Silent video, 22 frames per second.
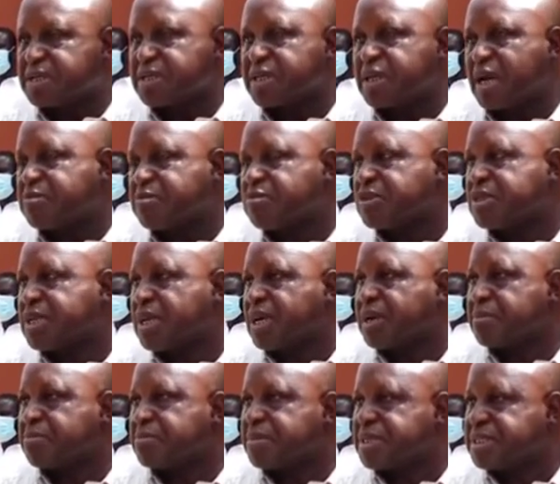the
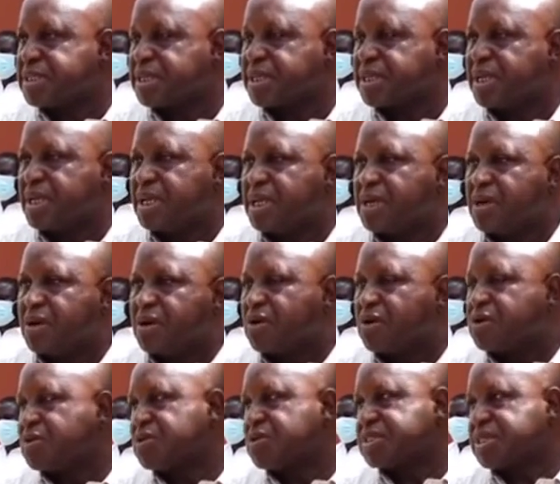Abuja meeting,
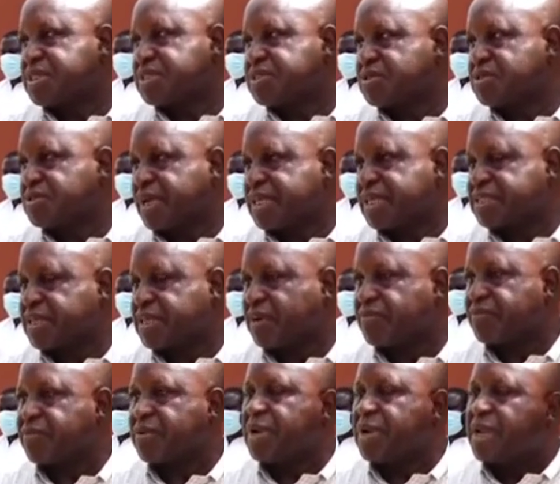all those issues are
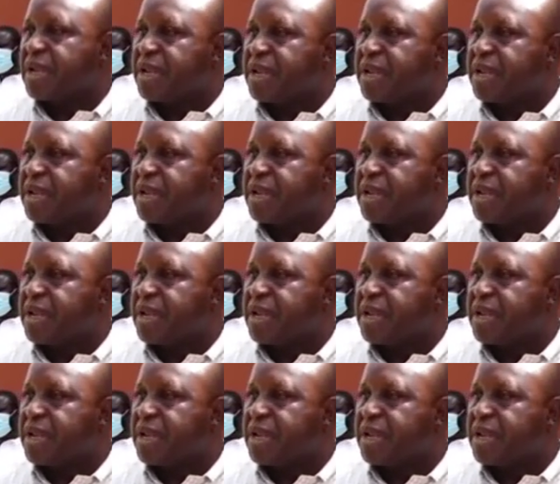solved.